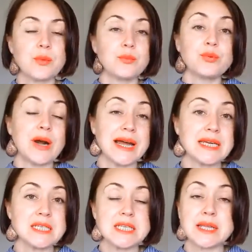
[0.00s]

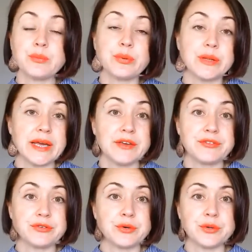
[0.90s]
bright and
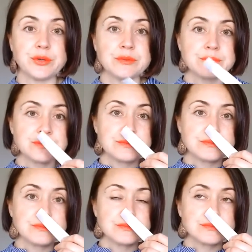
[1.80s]
playful
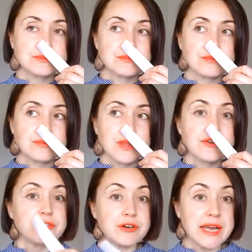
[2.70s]

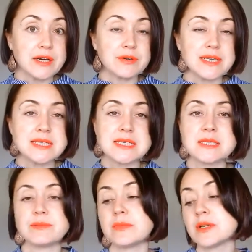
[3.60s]
fragrance.
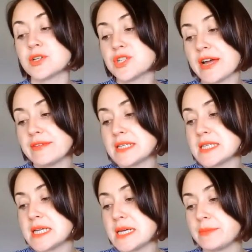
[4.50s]

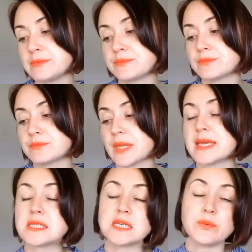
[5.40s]
Longevity
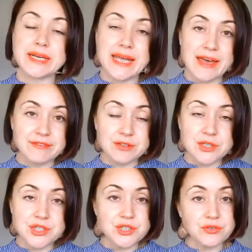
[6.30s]
is quite
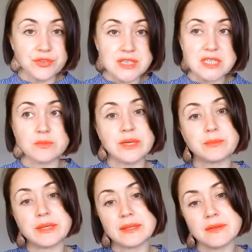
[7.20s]
average of this one,
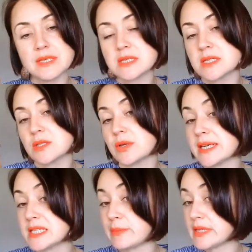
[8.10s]
but this is not
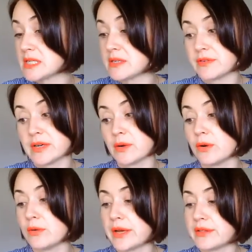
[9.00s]
expensive at
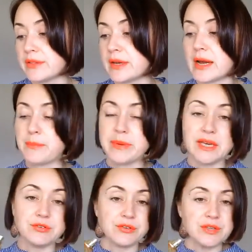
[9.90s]
all. I think I
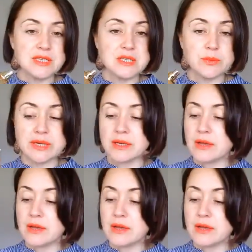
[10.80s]
paid for this one